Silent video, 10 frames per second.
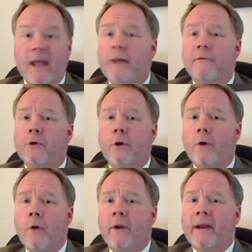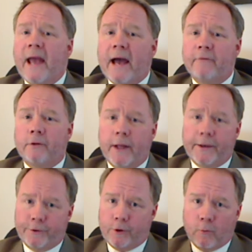And if you don't already have a
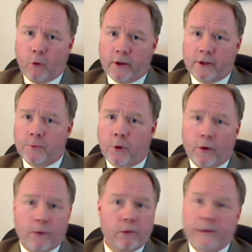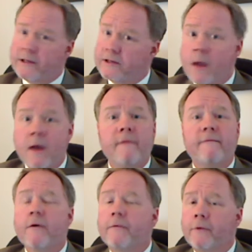lender or mortgage broker, please
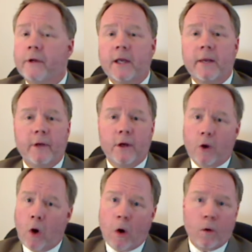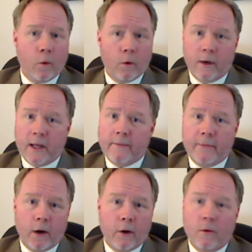feel free to give me a call or an
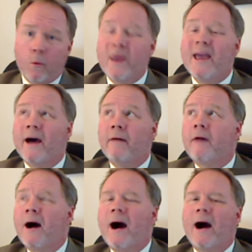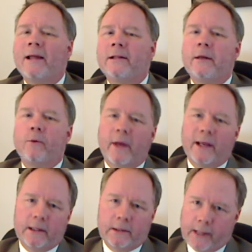email. We have highly
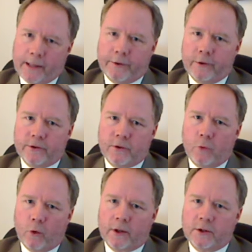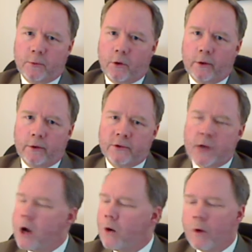rated lenders and mortgage brokers.
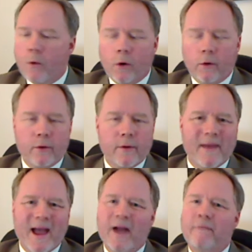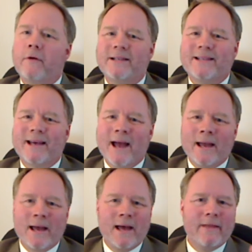We work with them every
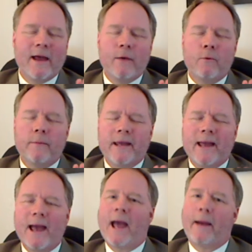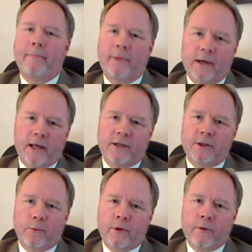day. They would be happy to
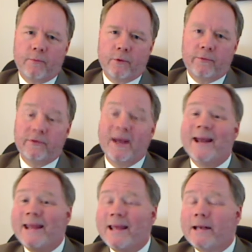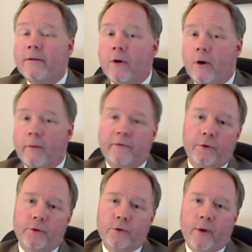get you pre-approved and into the home of
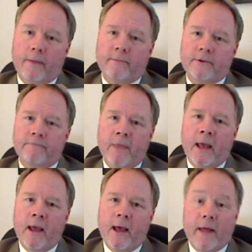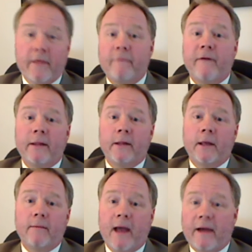your dreams. And then
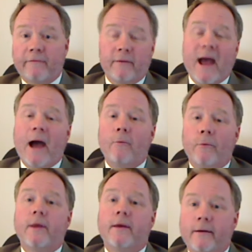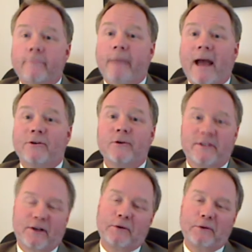finally, after that, we can actually
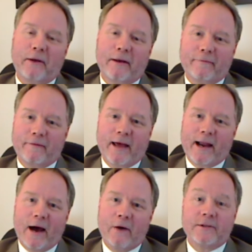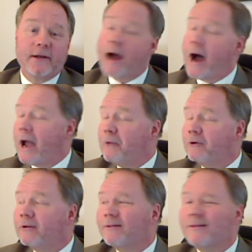start looking for that house. And I
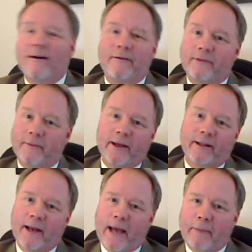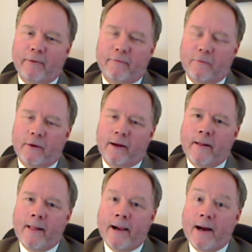would love to make that happen for you.
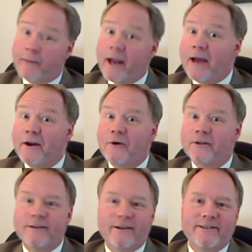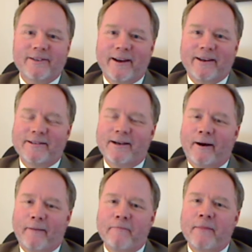I mean, I know it's an exciting
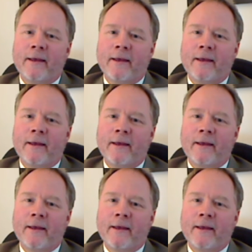time.